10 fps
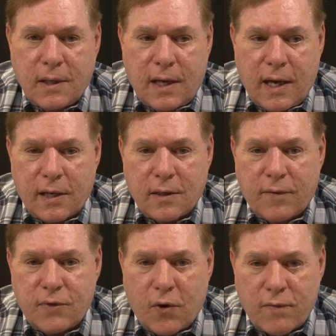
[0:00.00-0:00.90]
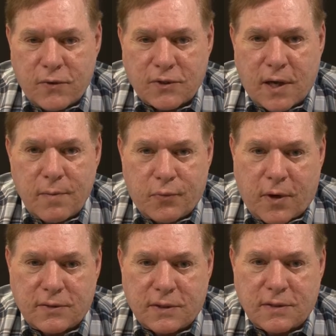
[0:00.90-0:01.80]
and of the oversight
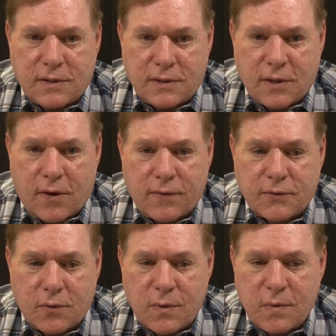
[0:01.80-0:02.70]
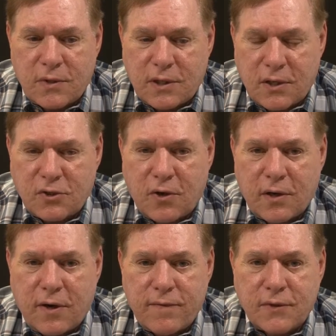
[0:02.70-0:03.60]
process itself. So we will touch
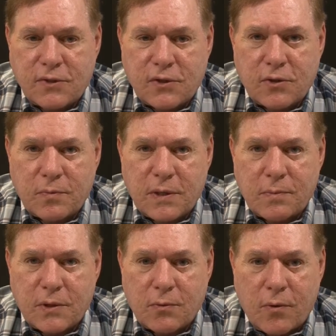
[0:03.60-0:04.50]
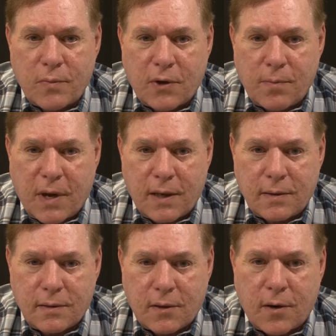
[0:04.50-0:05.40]
on governance a little bit, but it won't be our
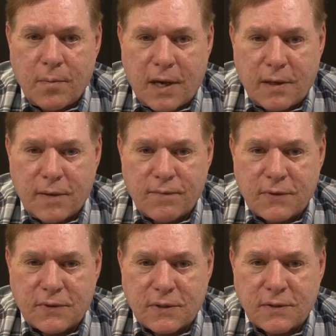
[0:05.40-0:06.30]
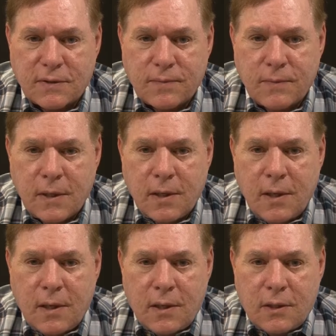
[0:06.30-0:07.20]
main emphasis.
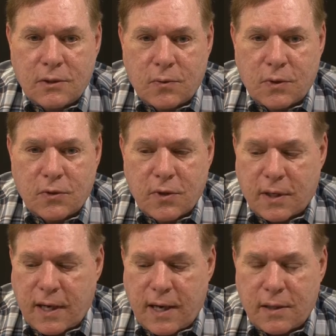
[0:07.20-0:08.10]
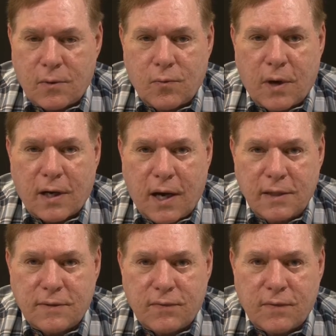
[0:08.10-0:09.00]
So we'll look at what
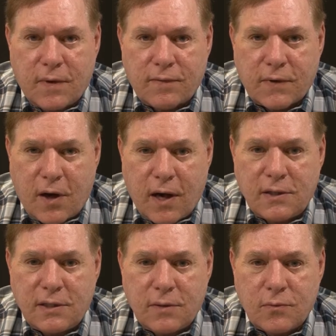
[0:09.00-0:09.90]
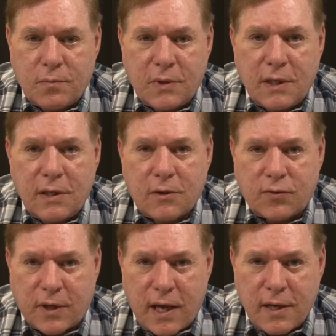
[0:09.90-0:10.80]
kinds of content would be
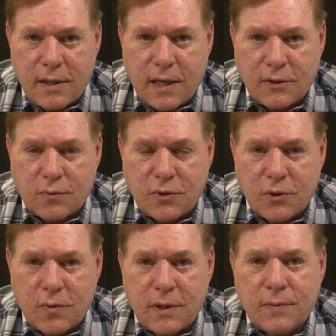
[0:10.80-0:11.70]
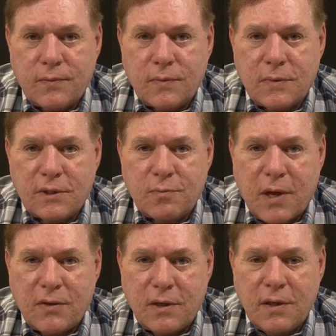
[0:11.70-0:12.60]
created as we're doing this
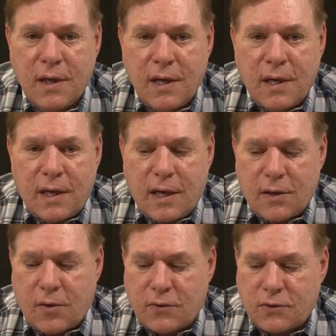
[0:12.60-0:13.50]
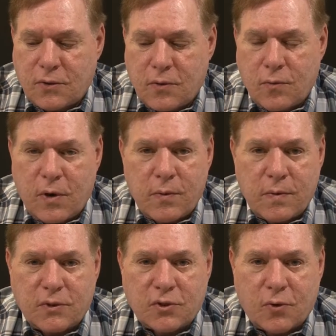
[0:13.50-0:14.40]
method, and also where we
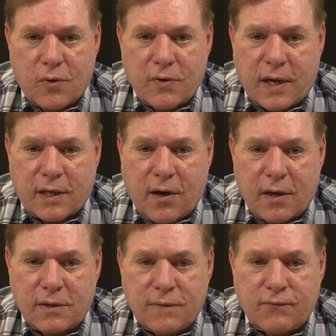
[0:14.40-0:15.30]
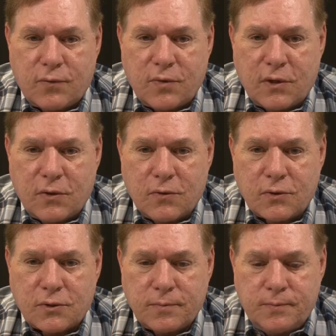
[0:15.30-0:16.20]
would store that content for
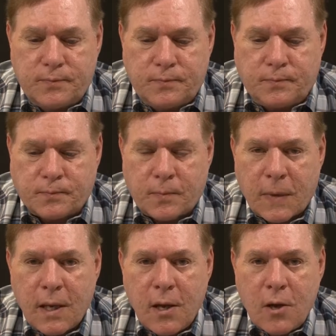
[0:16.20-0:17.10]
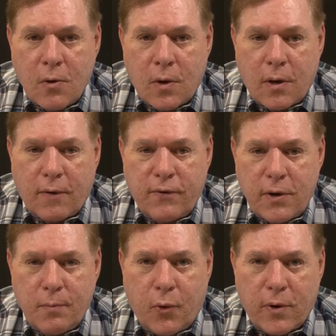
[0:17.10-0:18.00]
reuse. A
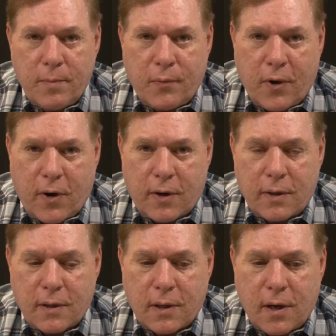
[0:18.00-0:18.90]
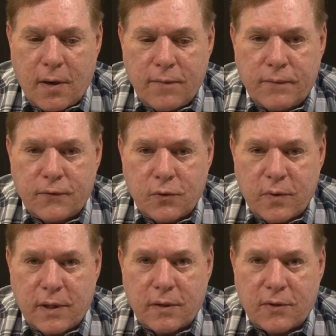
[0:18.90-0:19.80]
very important part of
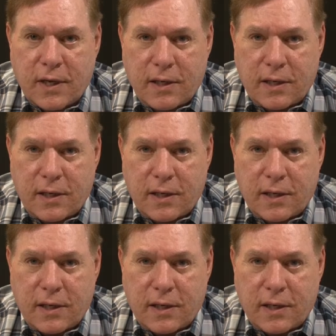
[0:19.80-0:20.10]
doing the